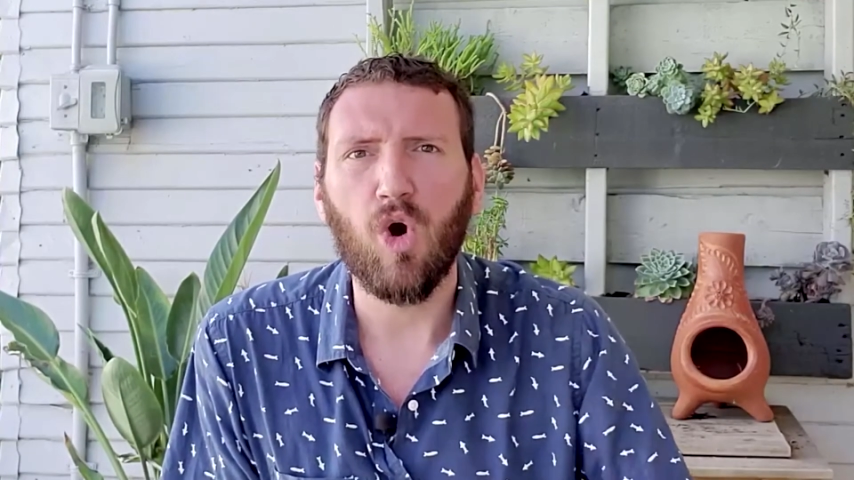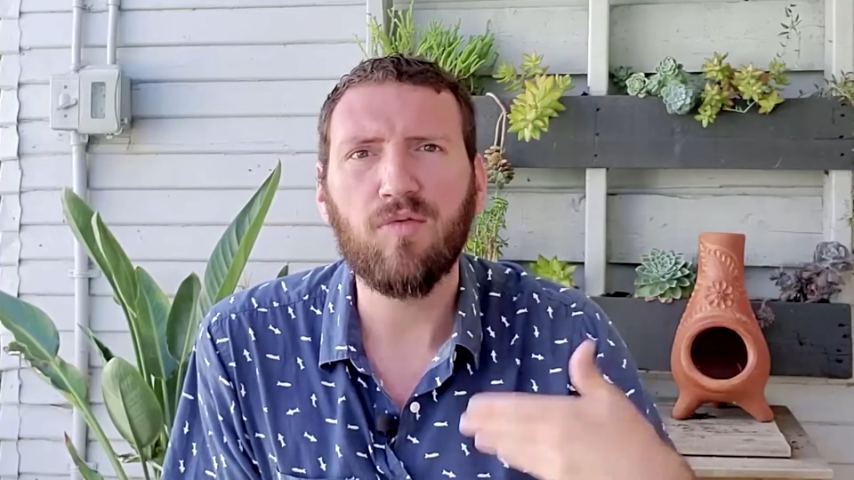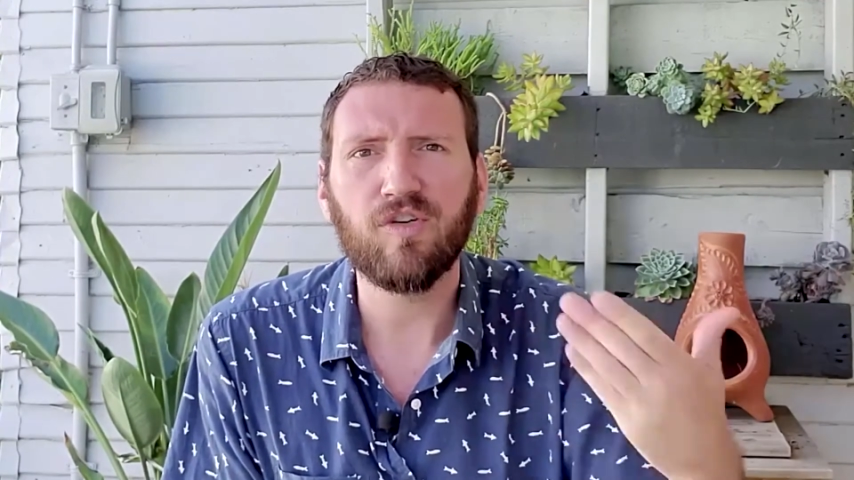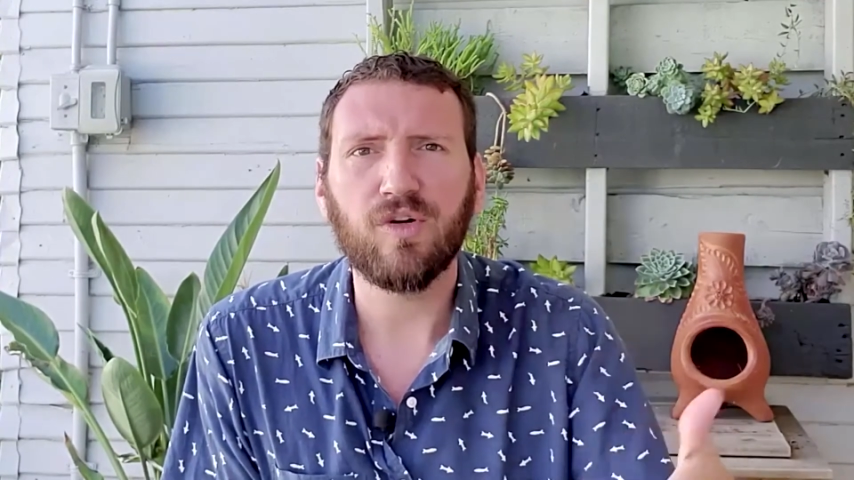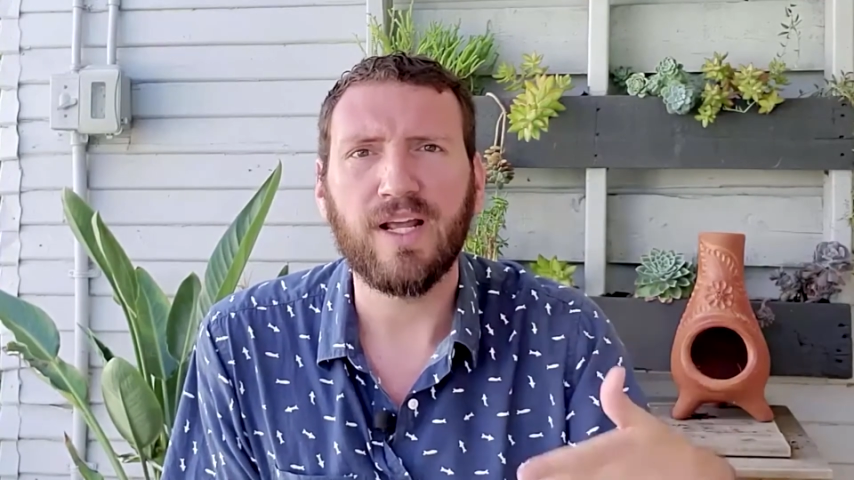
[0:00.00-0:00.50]

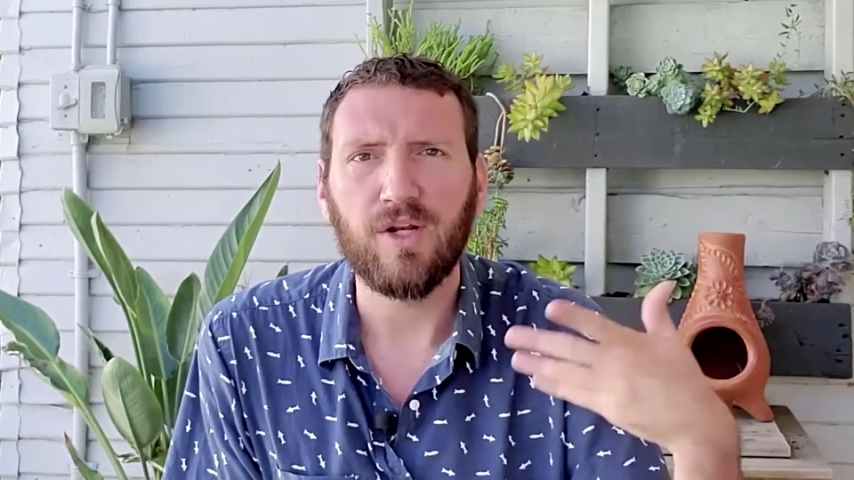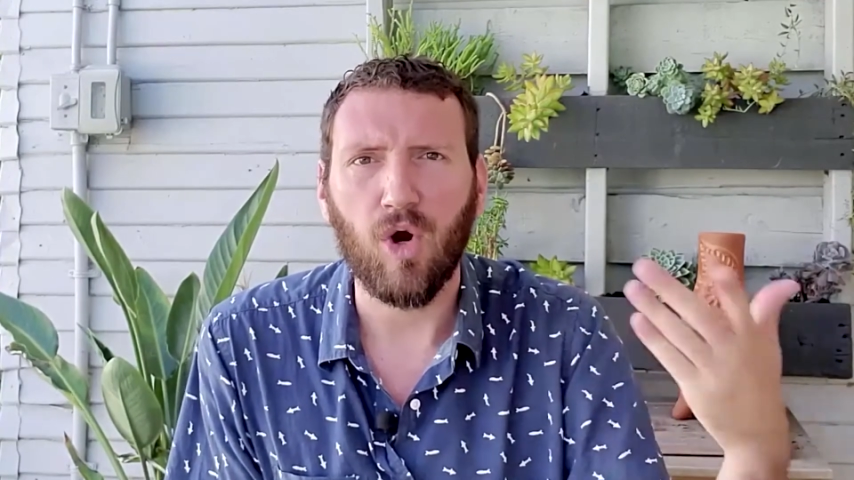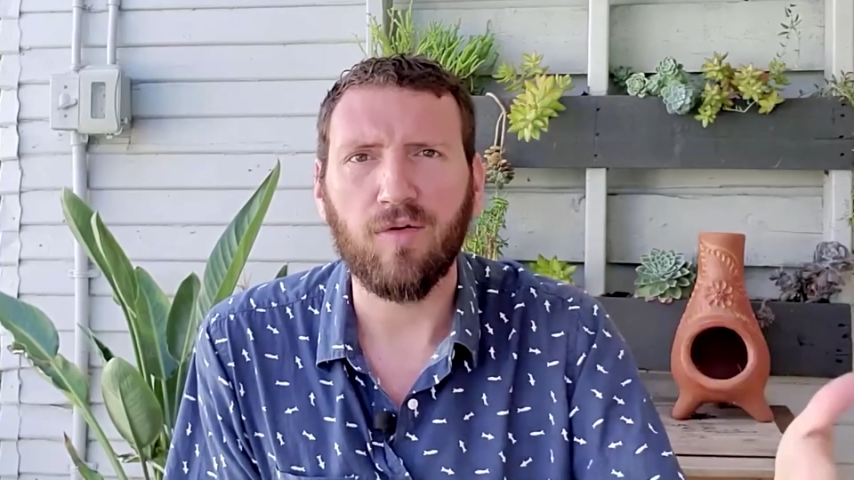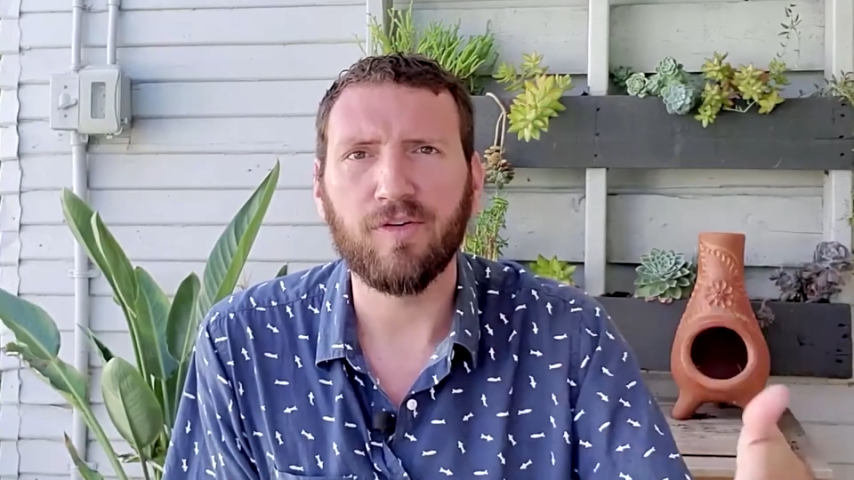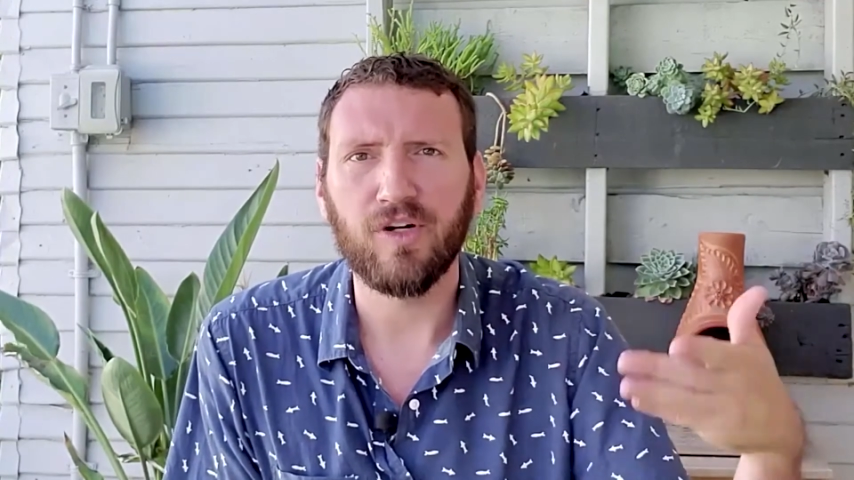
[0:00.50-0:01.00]
over and
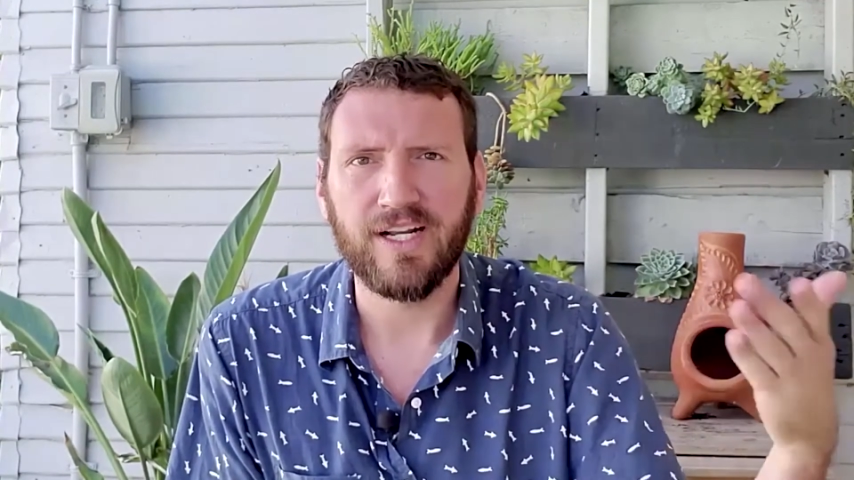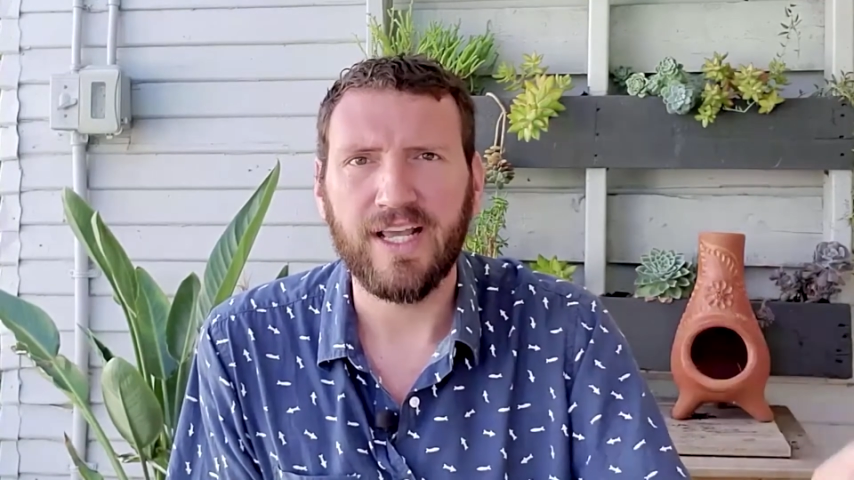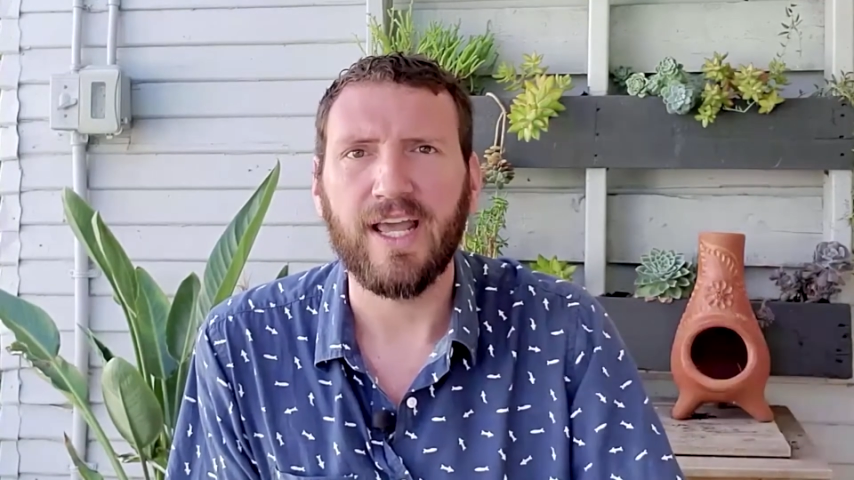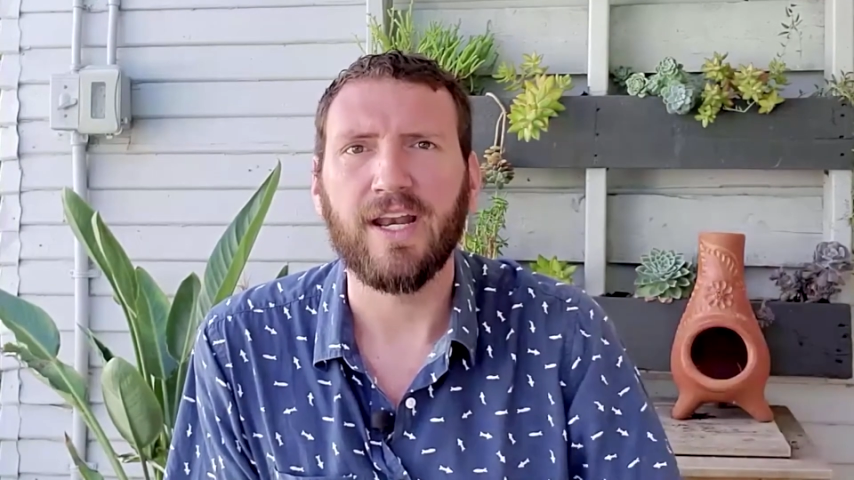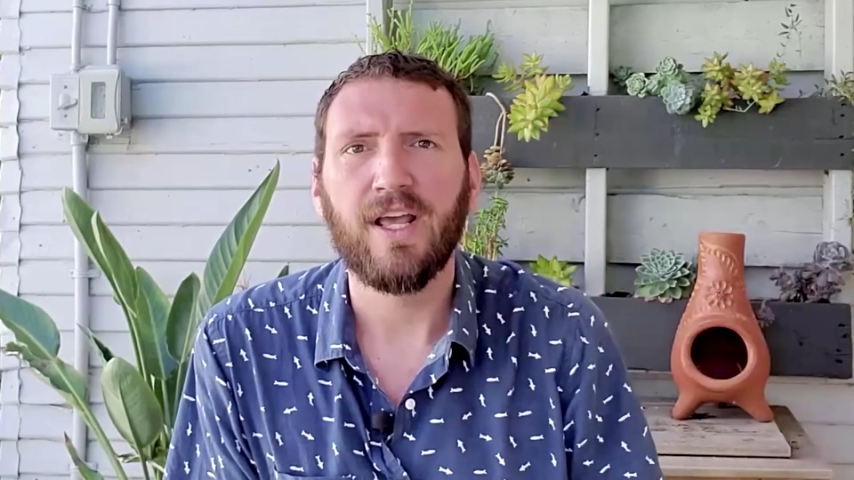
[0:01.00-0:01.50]
over
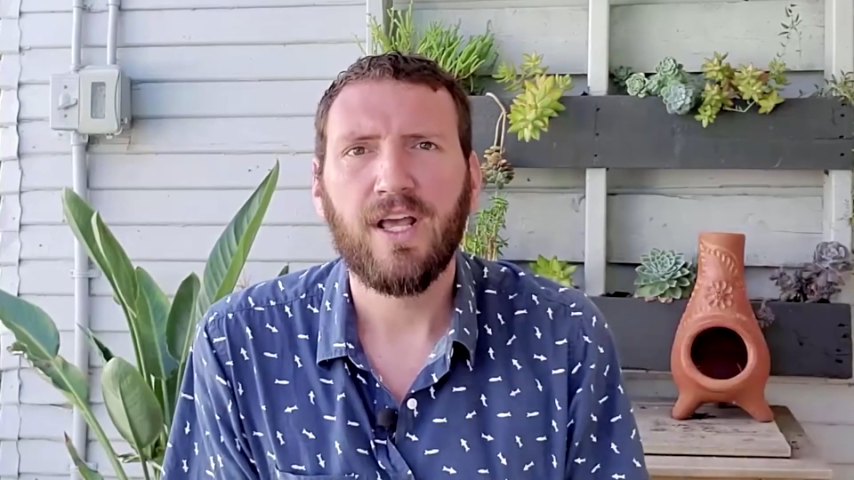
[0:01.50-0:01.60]
again.